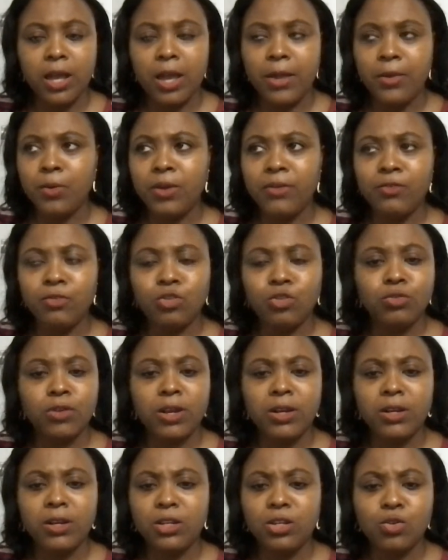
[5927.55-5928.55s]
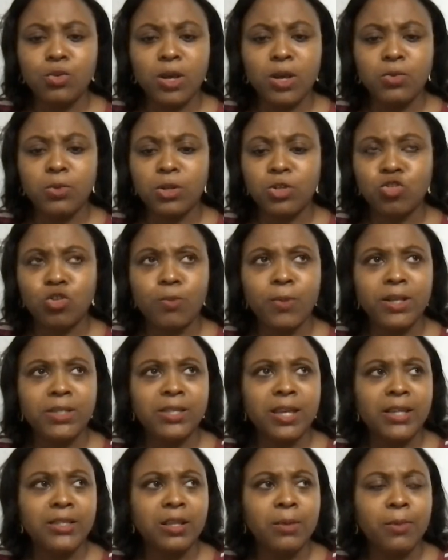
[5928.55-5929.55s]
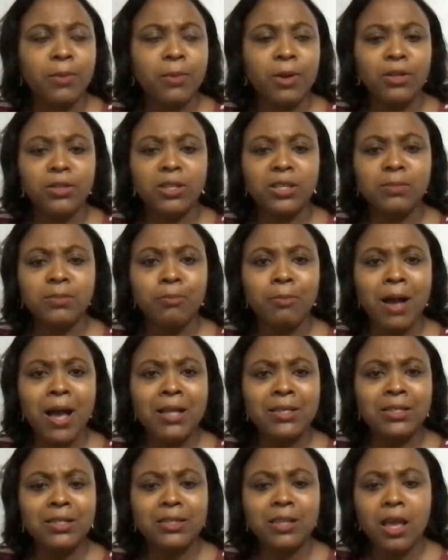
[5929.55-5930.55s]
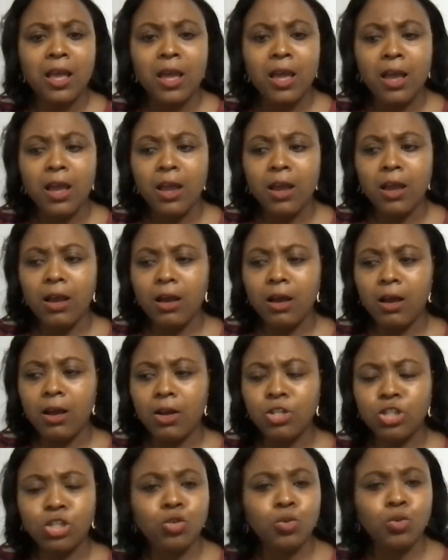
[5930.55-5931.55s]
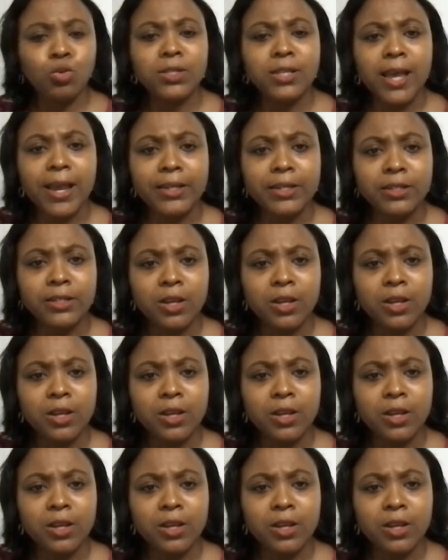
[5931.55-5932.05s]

I know even children in the US were traumatized about this mass uh, suicide.